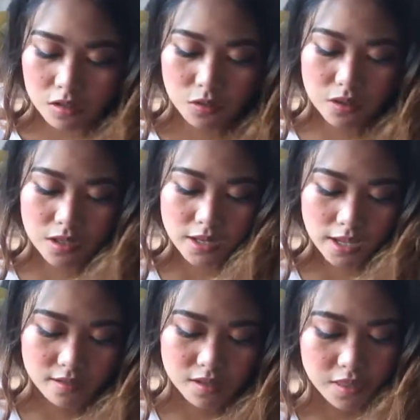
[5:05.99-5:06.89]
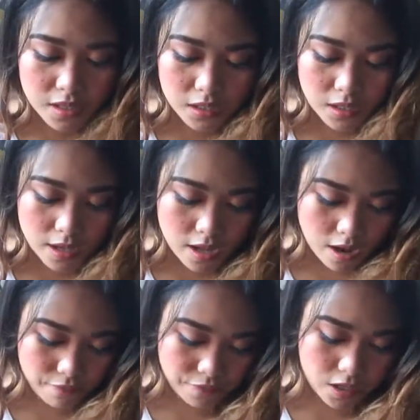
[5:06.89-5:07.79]
So, the next thing that I
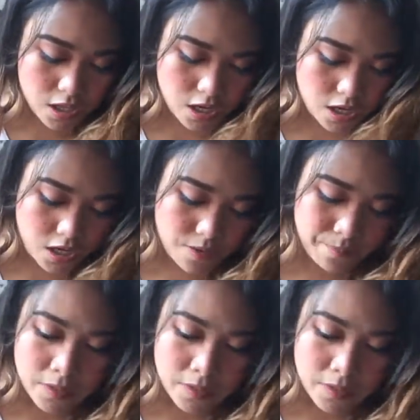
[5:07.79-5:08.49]
have here